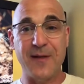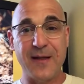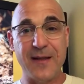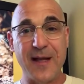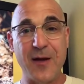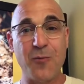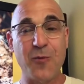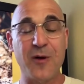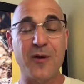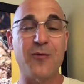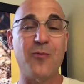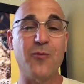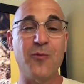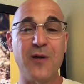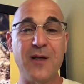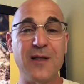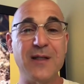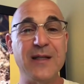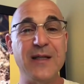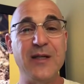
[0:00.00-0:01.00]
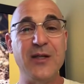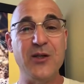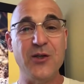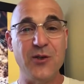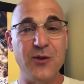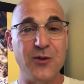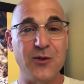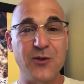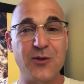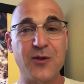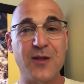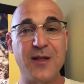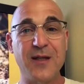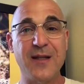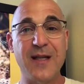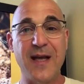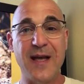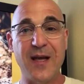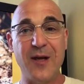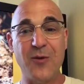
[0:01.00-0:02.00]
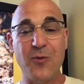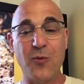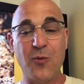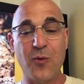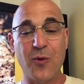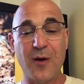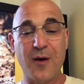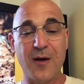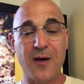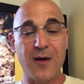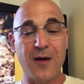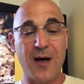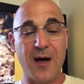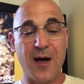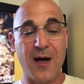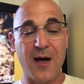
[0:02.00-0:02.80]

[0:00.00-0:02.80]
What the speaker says: they weren't really used. They were,